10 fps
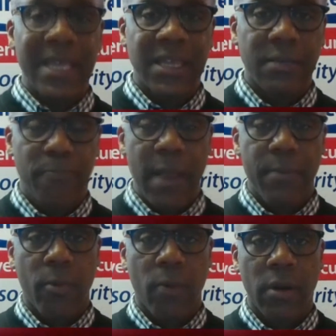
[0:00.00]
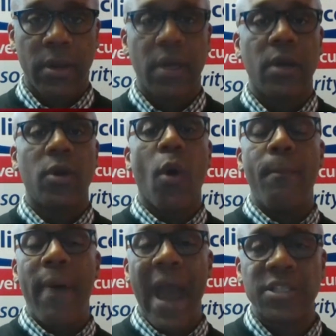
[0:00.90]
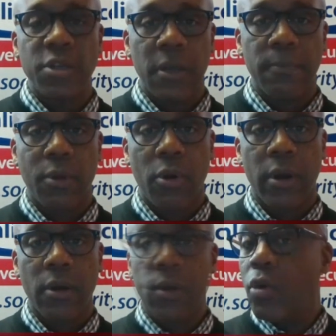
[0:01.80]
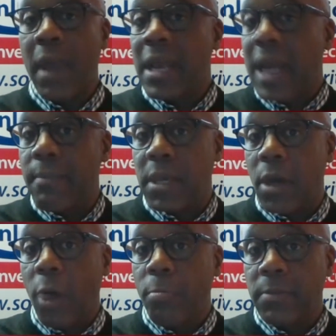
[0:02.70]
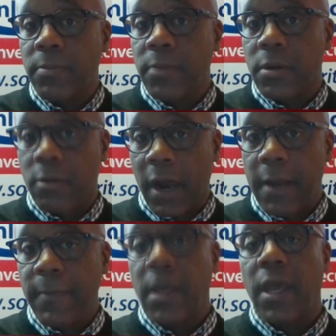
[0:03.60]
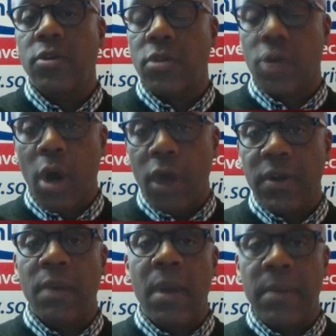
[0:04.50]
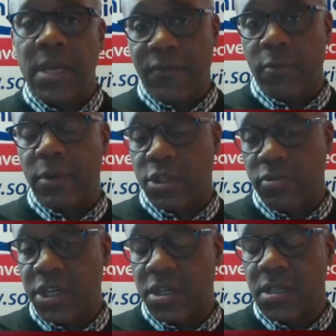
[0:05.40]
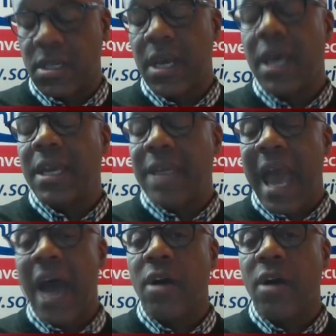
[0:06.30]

the paperwork, go back to the employer who may not be open, right? And due to COVID, there may be different restrictions. Now